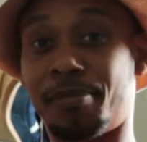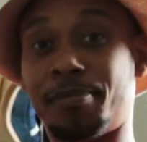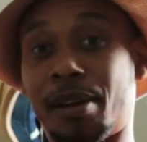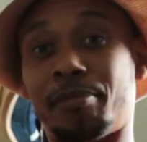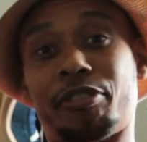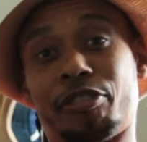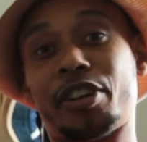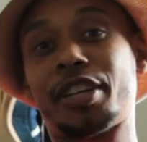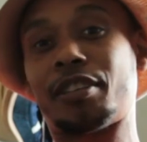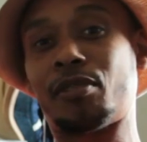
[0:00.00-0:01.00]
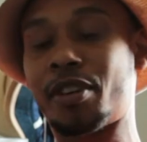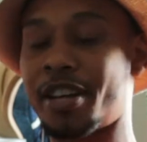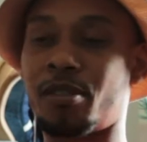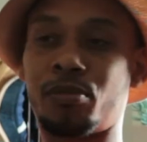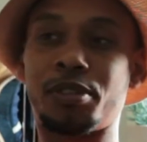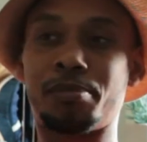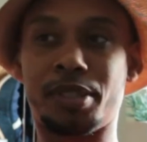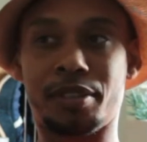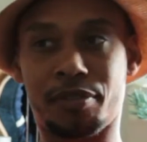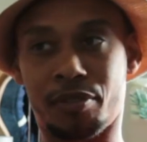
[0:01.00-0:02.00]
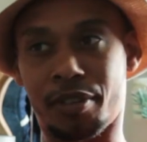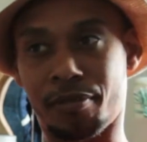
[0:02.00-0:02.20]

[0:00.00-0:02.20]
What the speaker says: I'm afraid of where I would be if